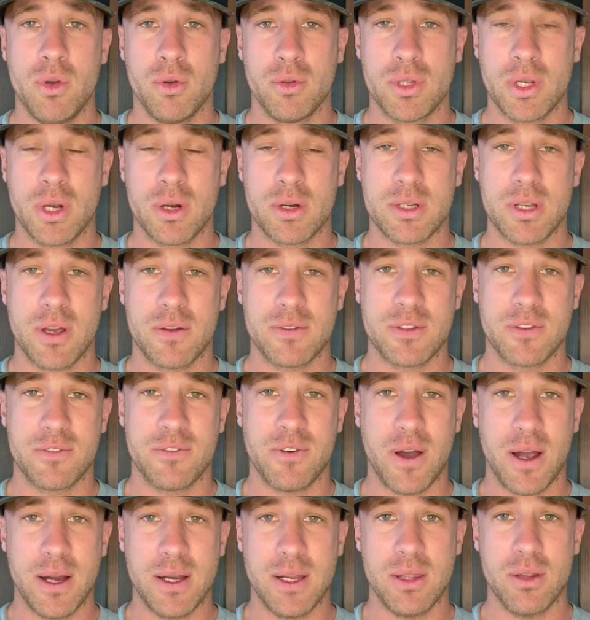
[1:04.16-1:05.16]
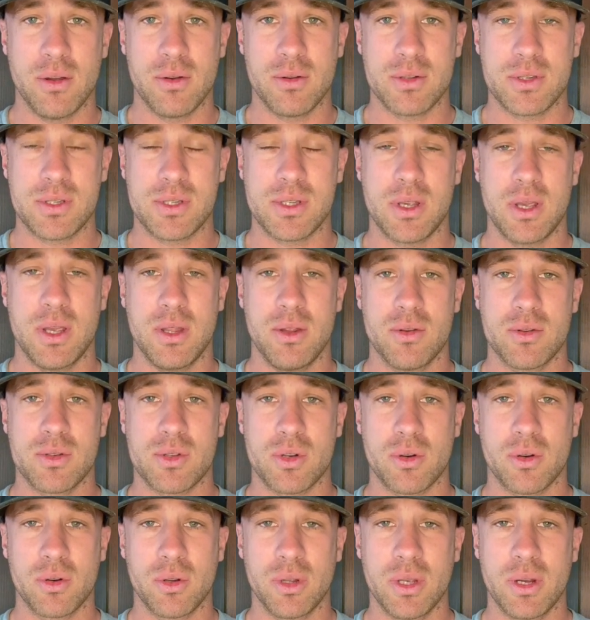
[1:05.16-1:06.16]
deer are tough to find in those
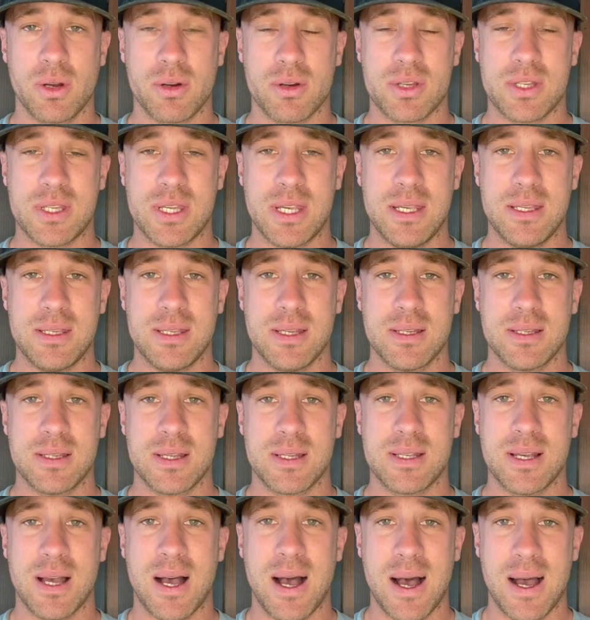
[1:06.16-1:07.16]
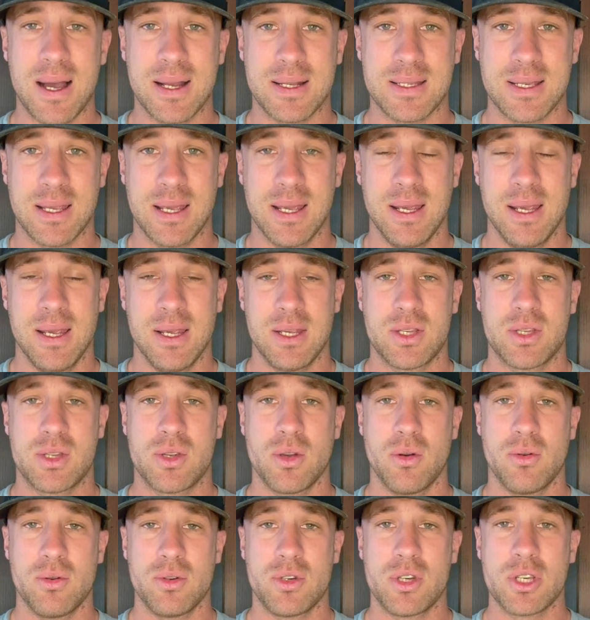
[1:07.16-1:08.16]
earlier seasons. It's hot.
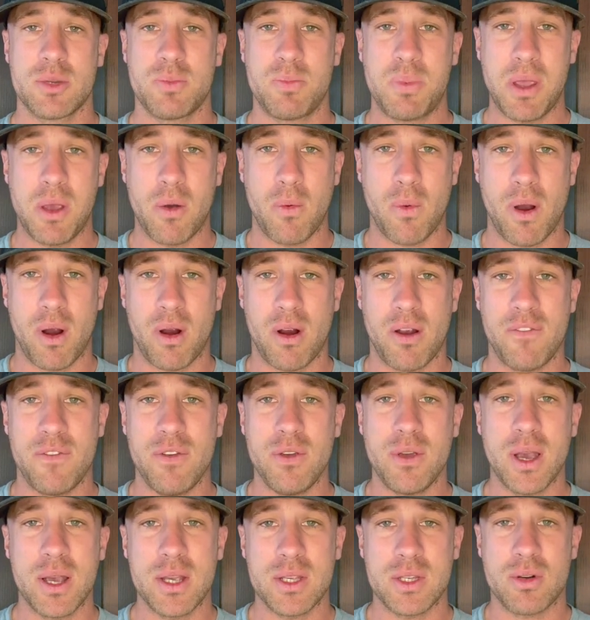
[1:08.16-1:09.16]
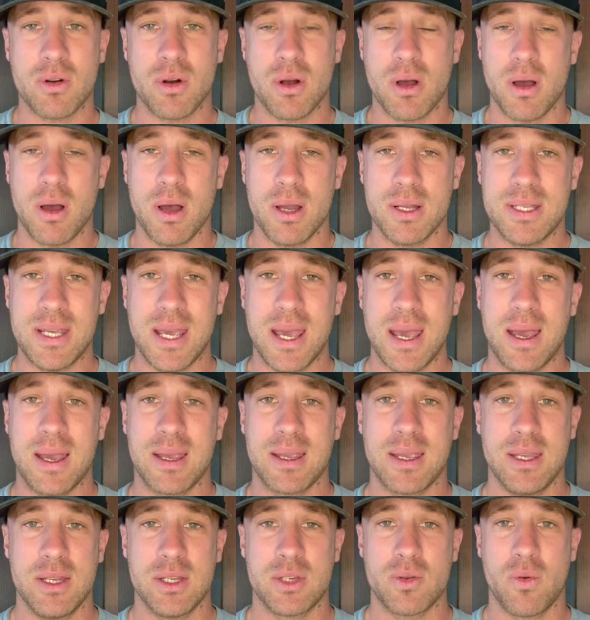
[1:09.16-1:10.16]
So just be aware, if you guys draw a
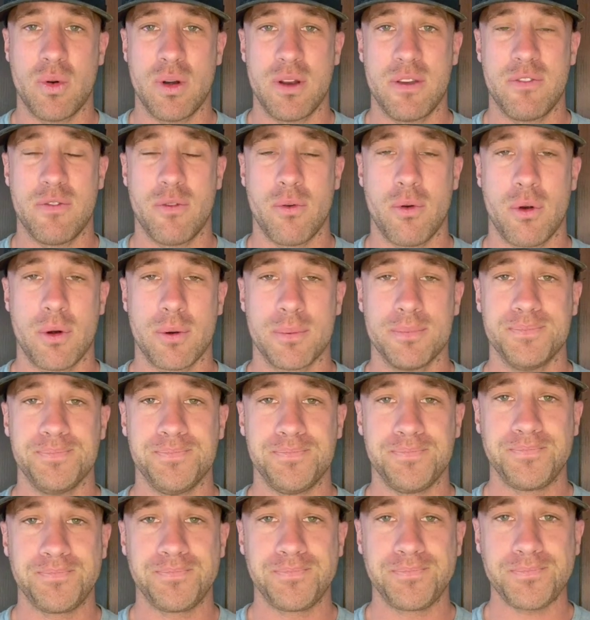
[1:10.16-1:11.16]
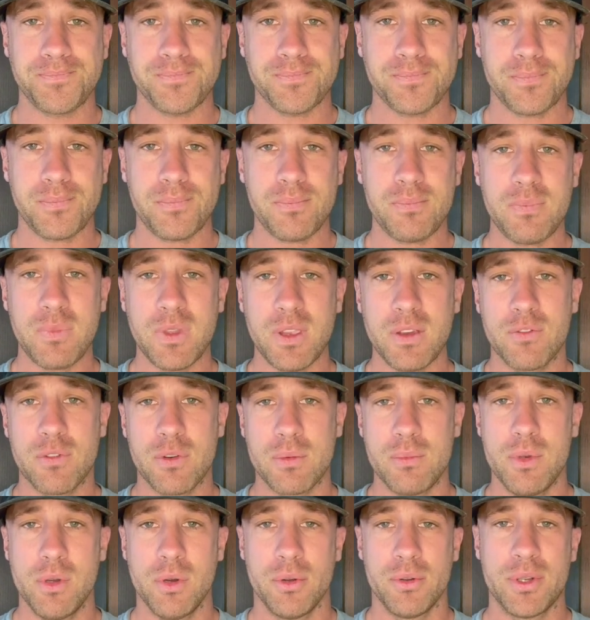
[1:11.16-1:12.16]
tag in 24
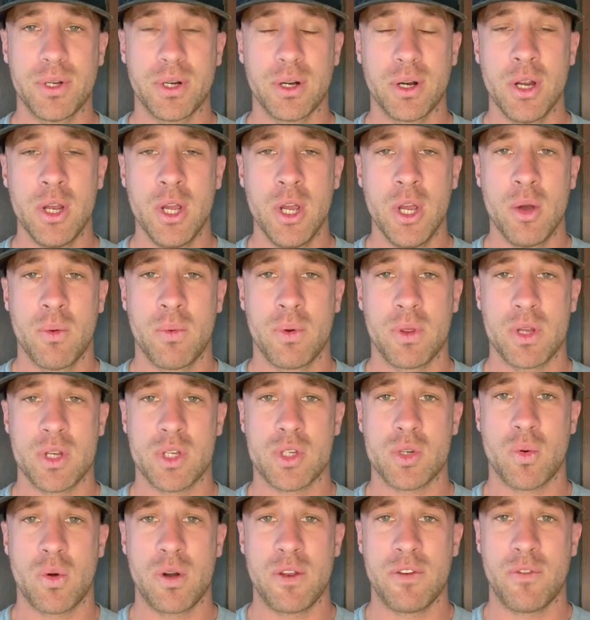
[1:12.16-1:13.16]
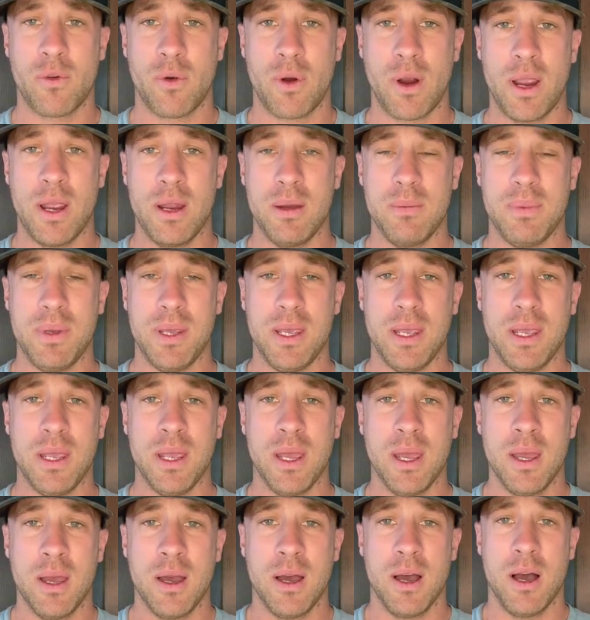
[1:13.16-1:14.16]
for mule deer, whether it's 24A and B,
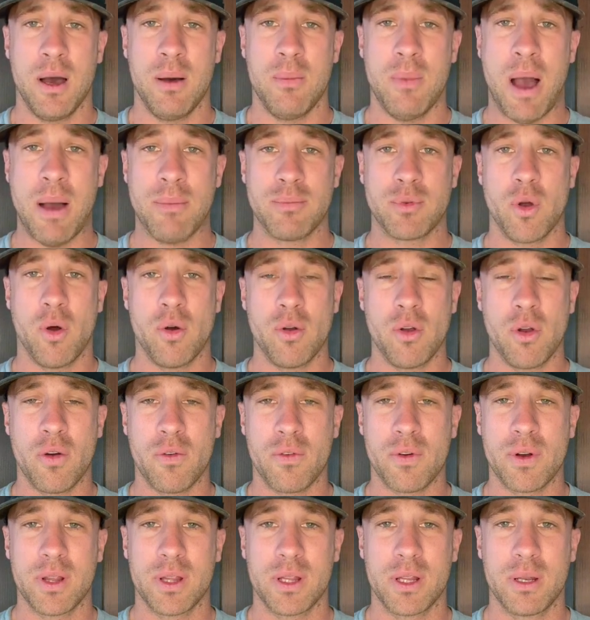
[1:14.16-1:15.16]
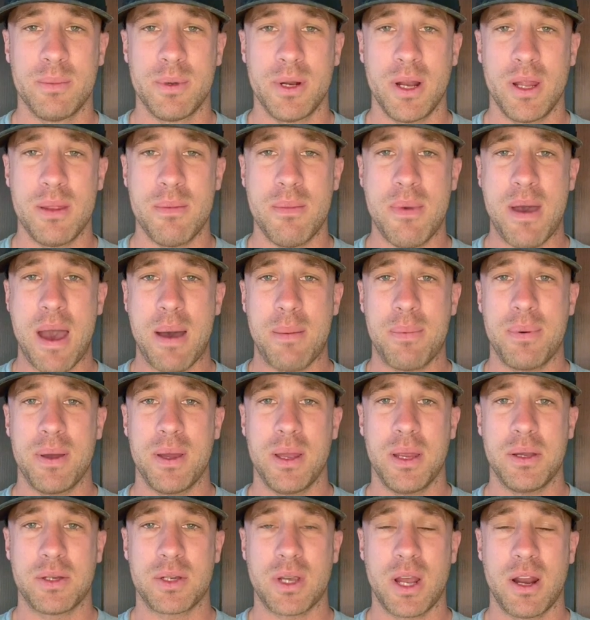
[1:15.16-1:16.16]
I'm going over a little bit on the
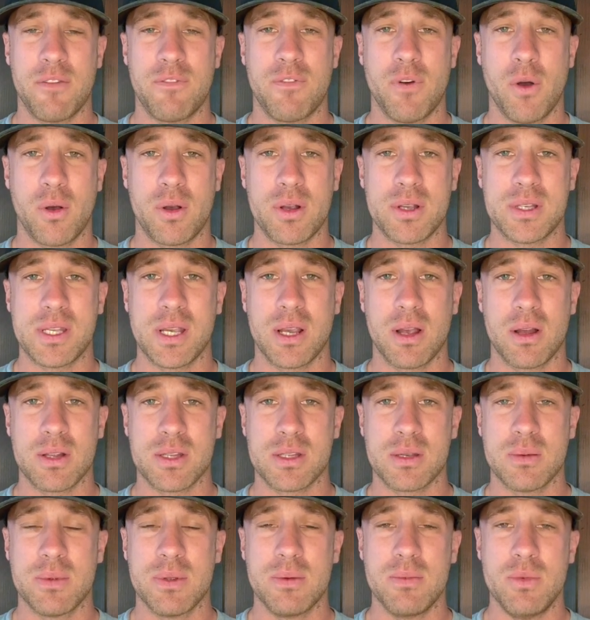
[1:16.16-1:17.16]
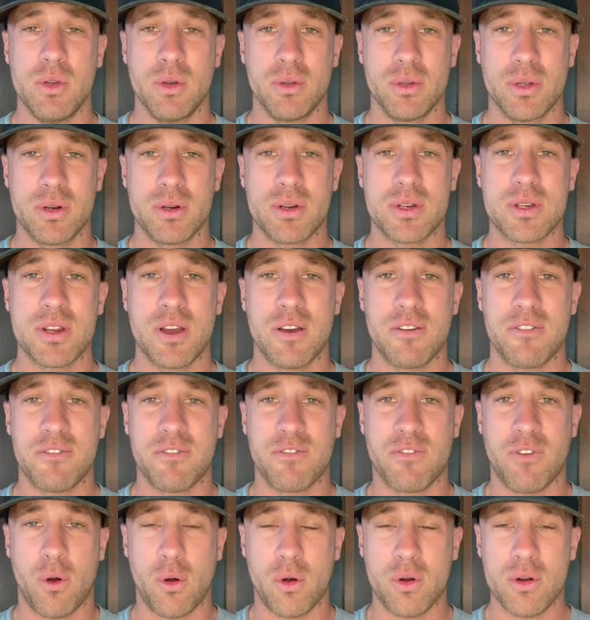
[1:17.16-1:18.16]
map and kind of focusing on some of the mule deer stuff
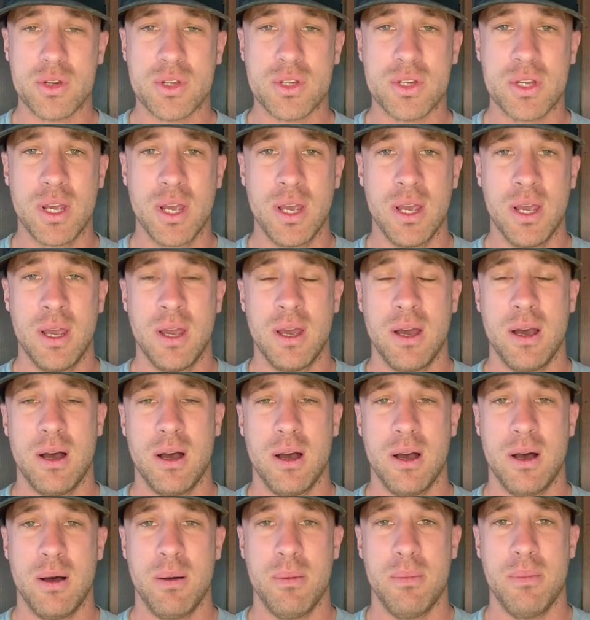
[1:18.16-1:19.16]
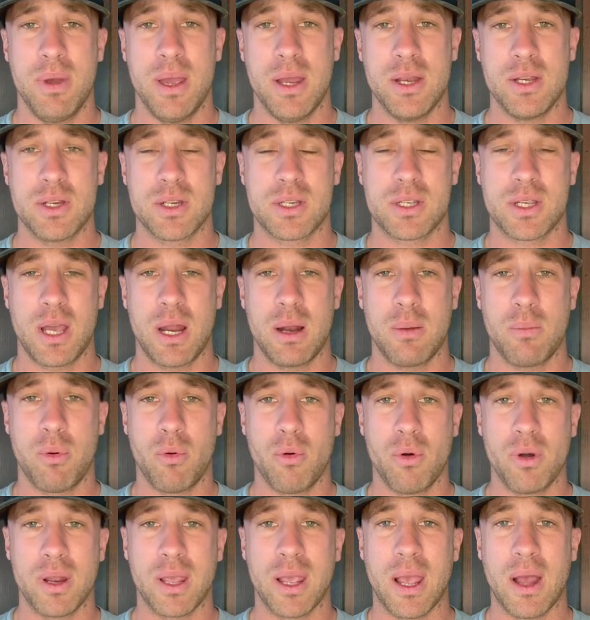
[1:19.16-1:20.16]
first. And just kind of
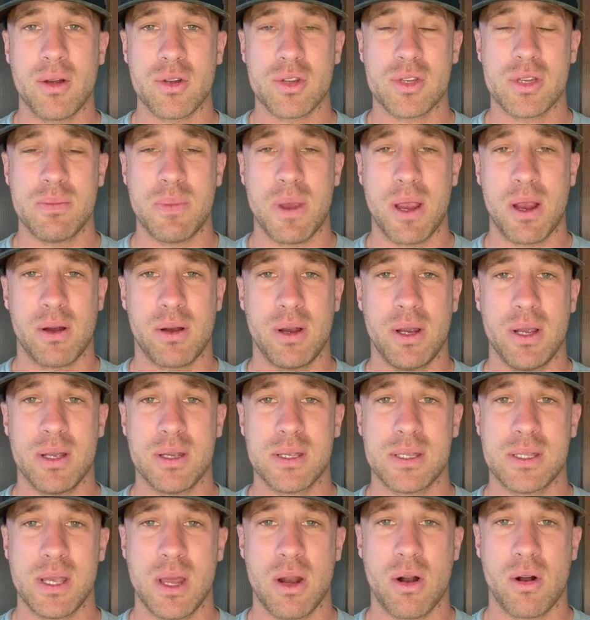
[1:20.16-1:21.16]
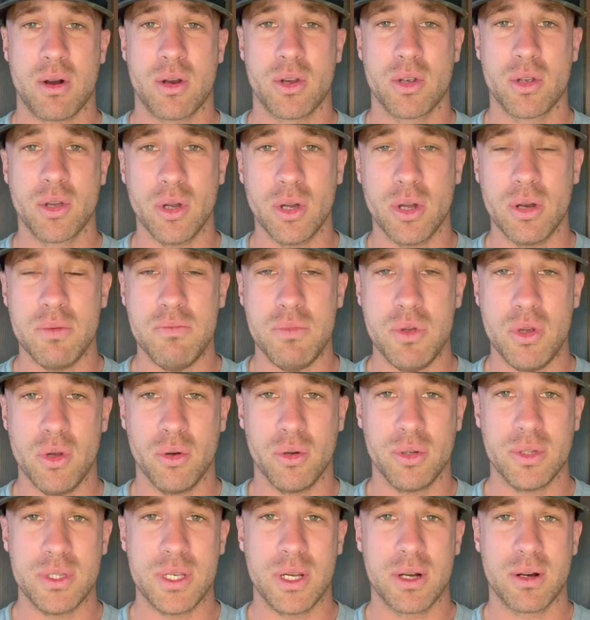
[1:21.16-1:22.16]
pointing out some areas that are good
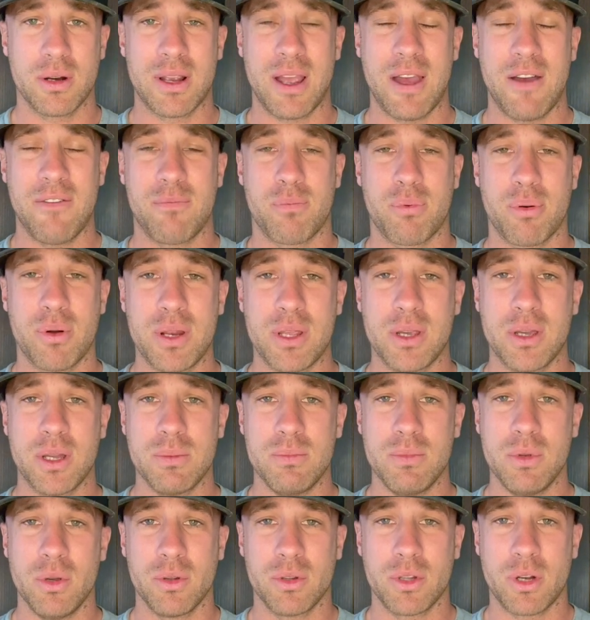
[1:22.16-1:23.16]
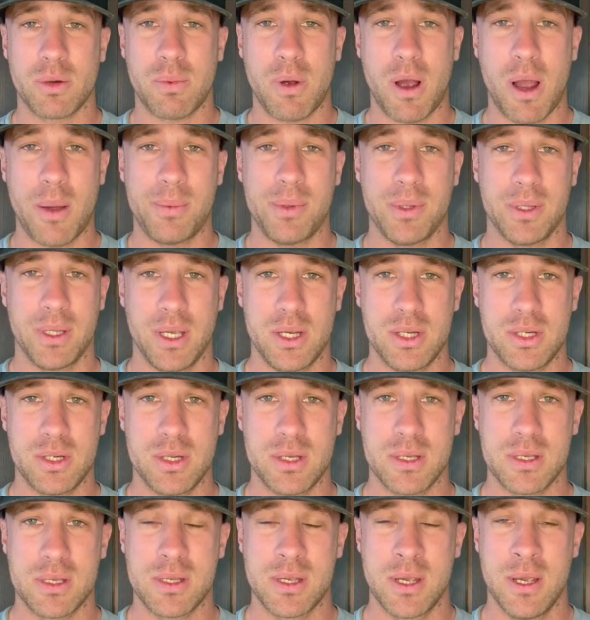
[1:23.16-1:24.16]
mule deer, have pretty good mule deer
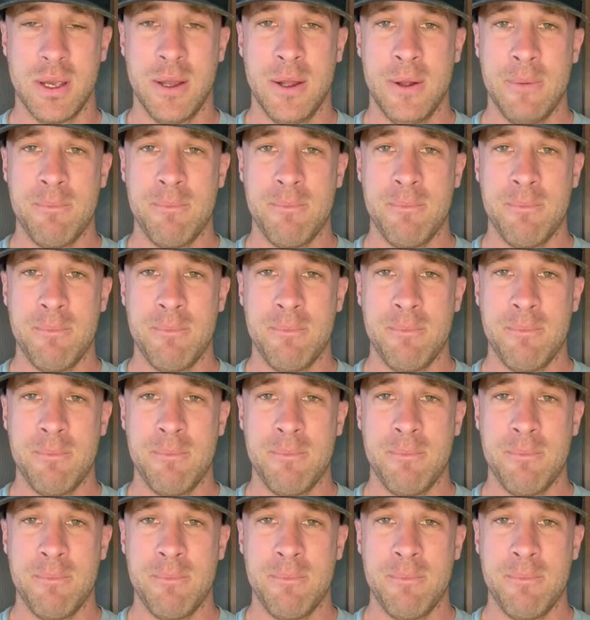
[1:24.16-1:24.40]
populations.